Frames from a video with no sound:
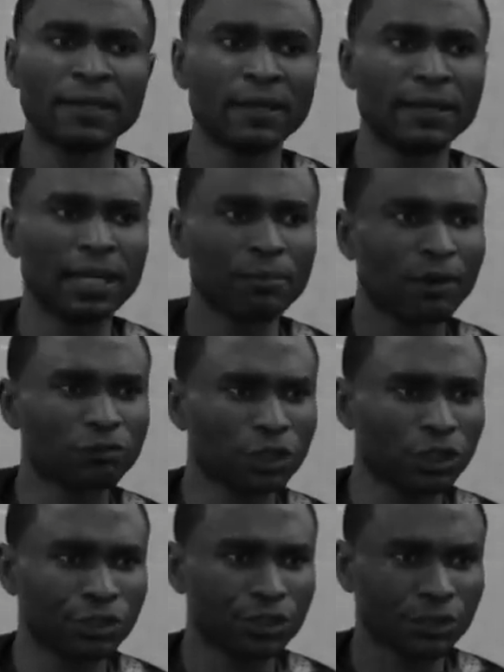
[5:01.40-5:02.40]
In the name of
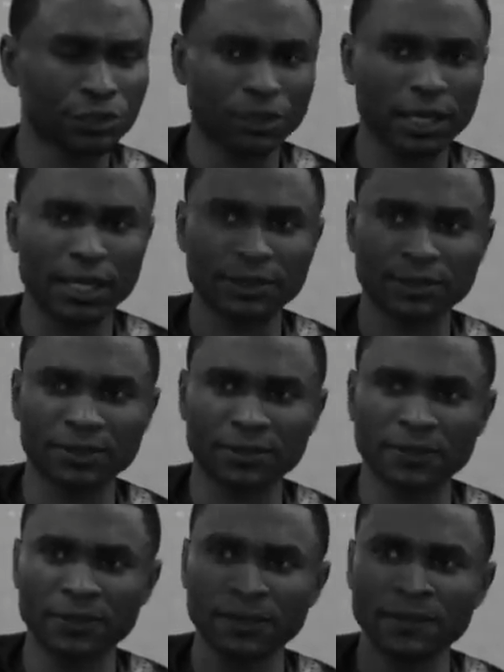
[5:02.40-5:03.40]
Jesus
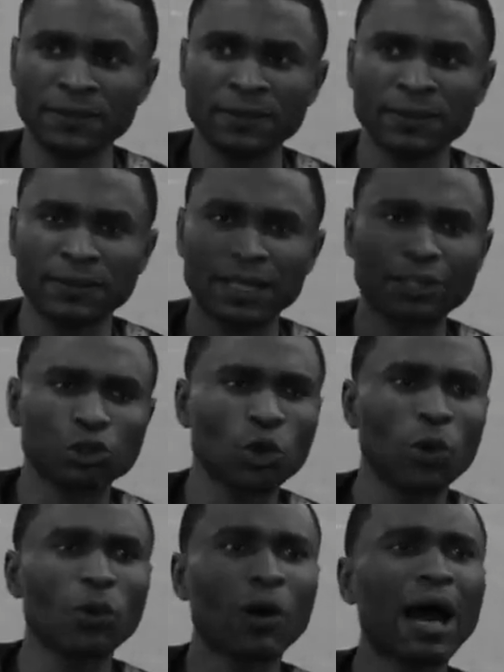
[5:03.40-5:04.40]
Christ.
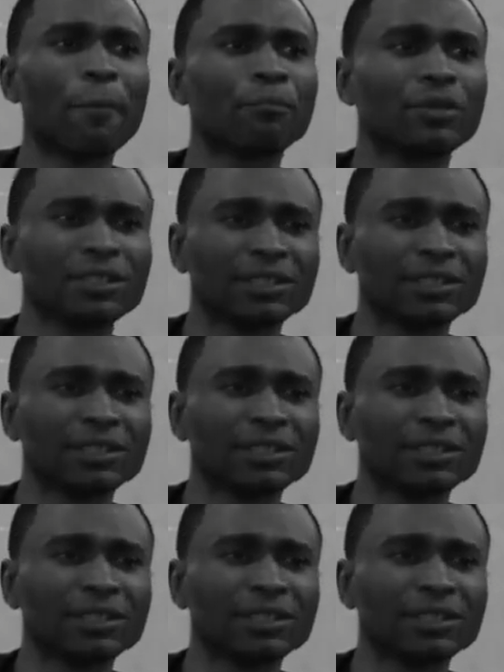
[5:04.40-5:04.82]
That you are